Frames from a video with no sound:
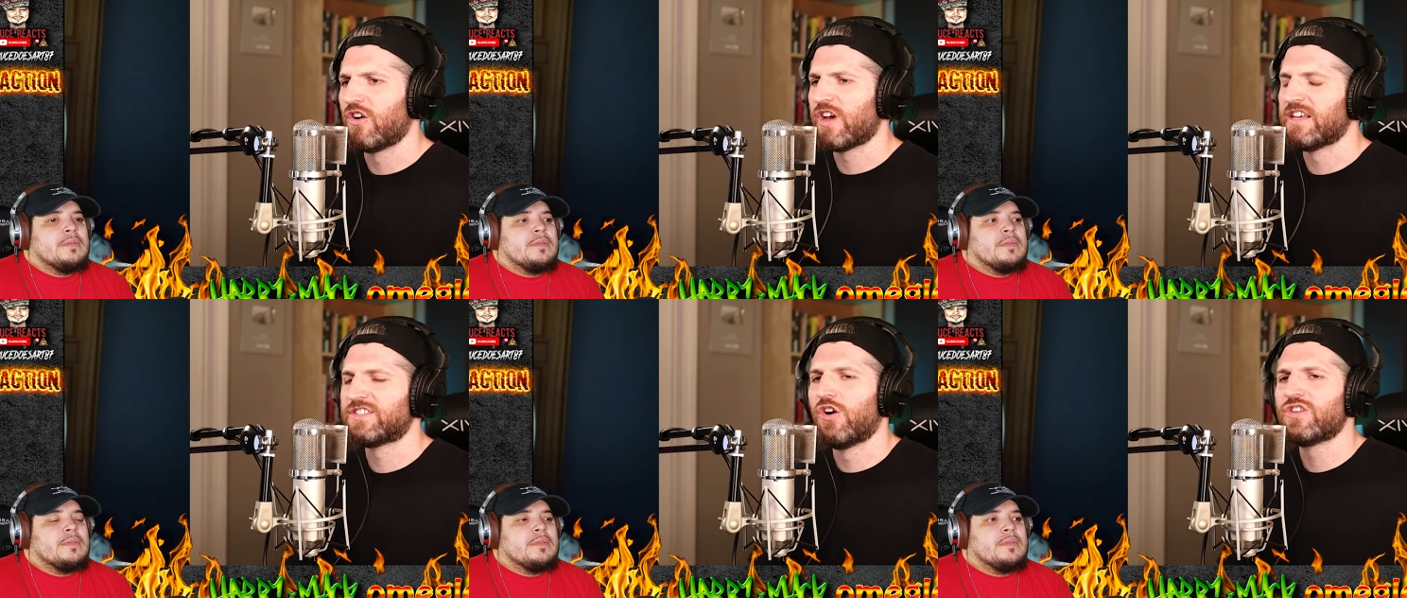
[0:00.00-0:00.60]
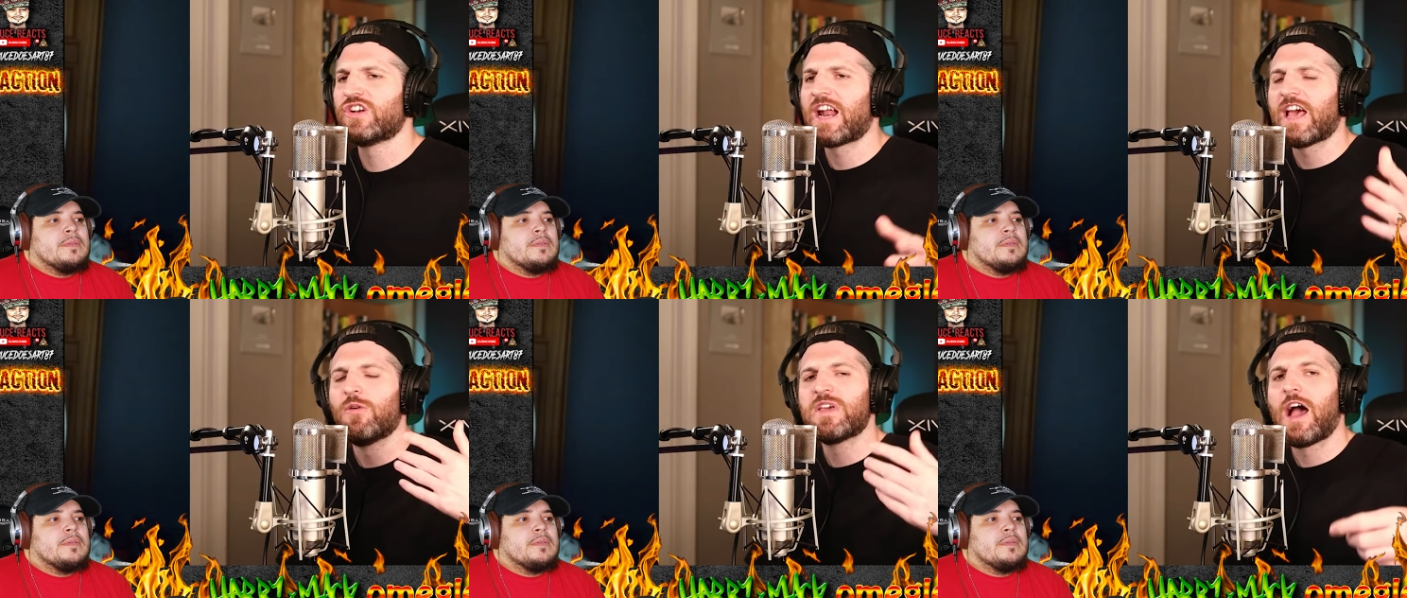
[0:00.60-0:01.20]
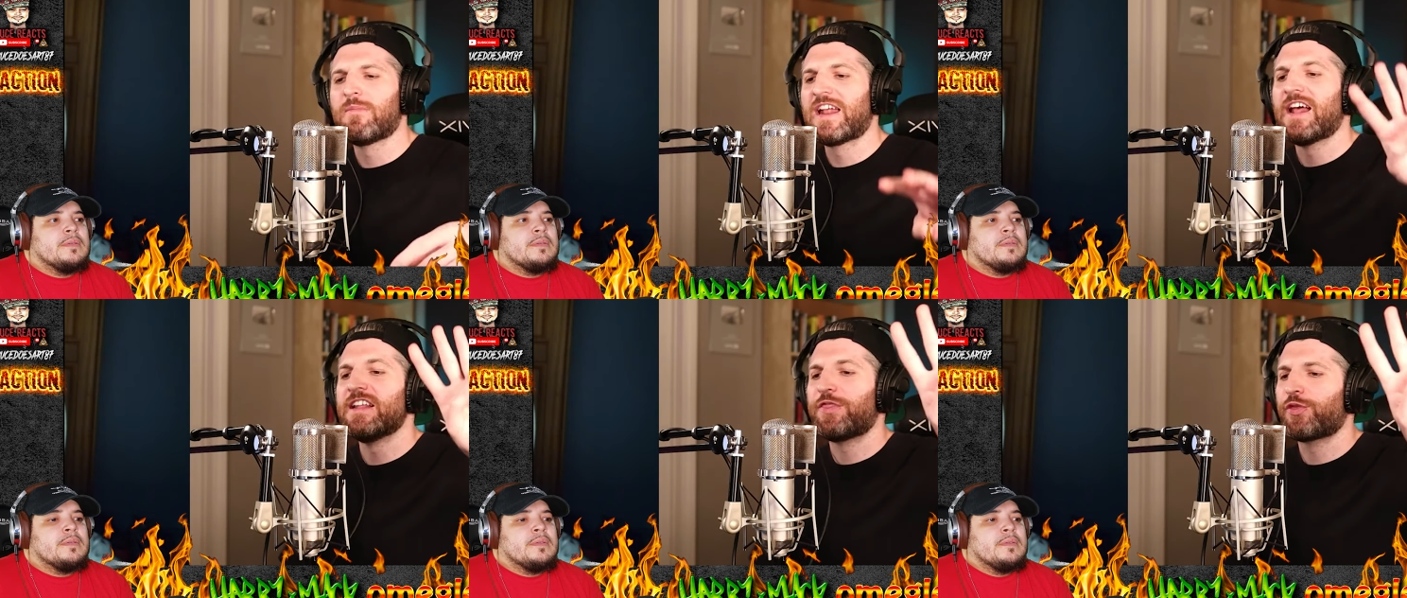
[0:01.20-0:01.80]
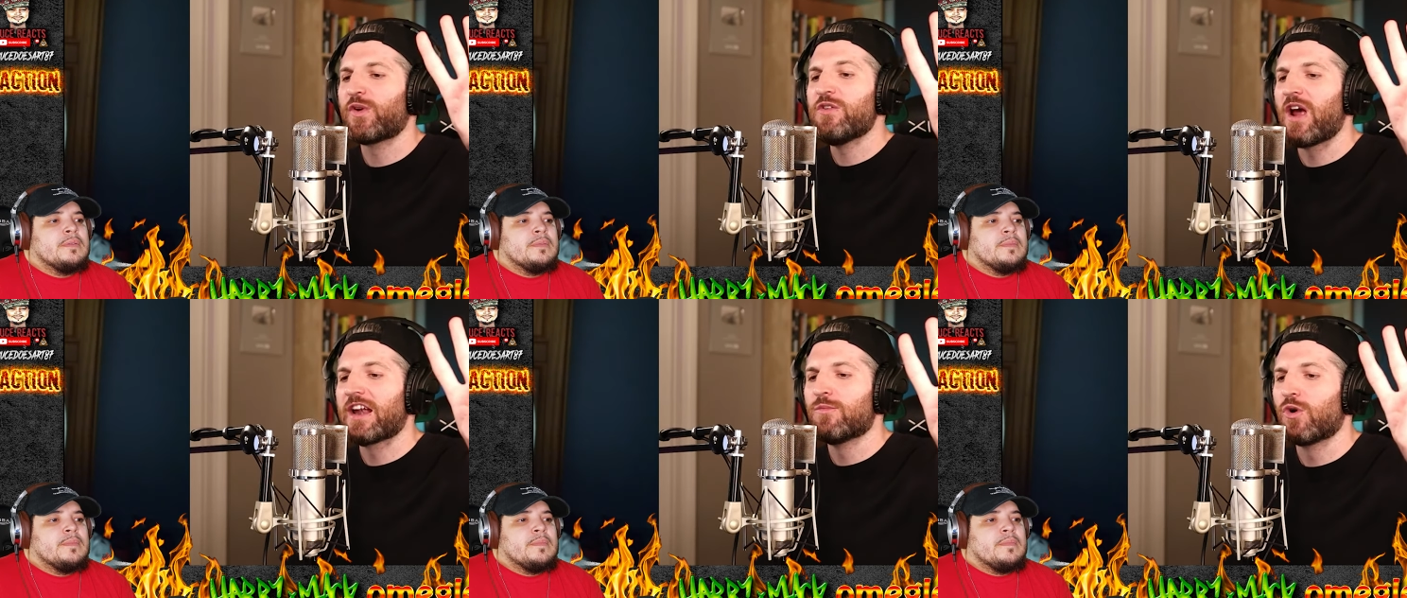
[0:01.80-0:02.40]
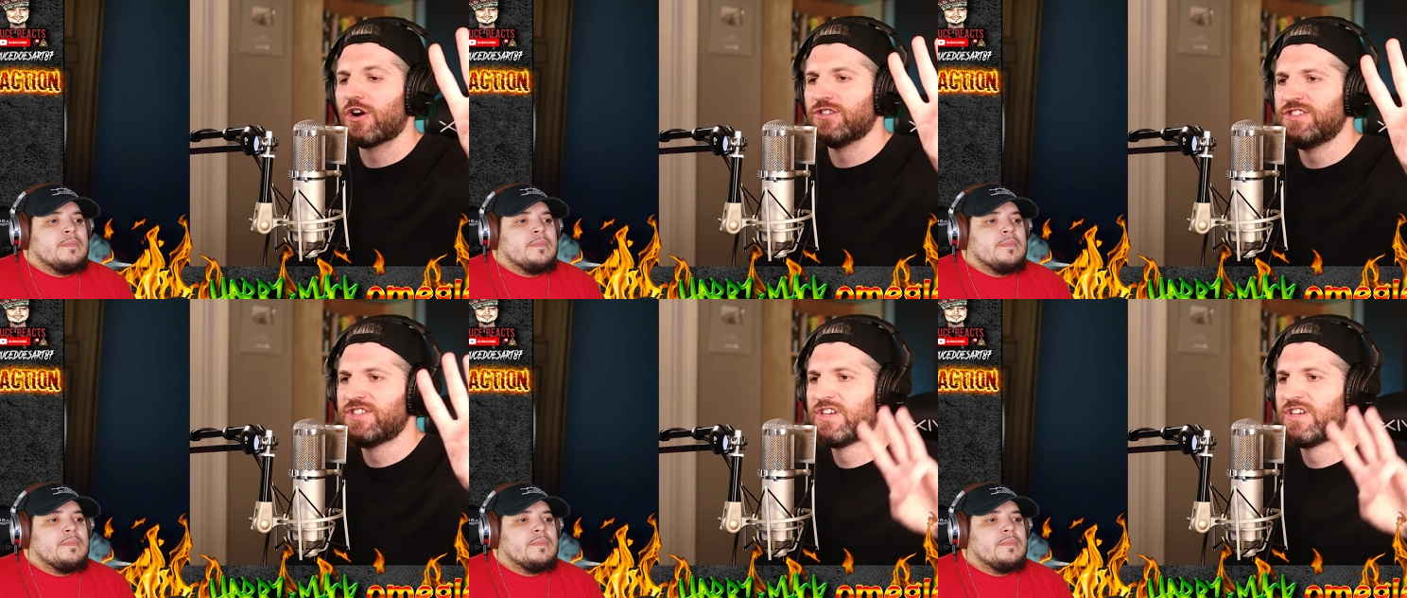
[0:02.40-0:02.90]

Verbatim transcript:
Speaker 1: Okay, so you gotta help me out, man. I need three random words.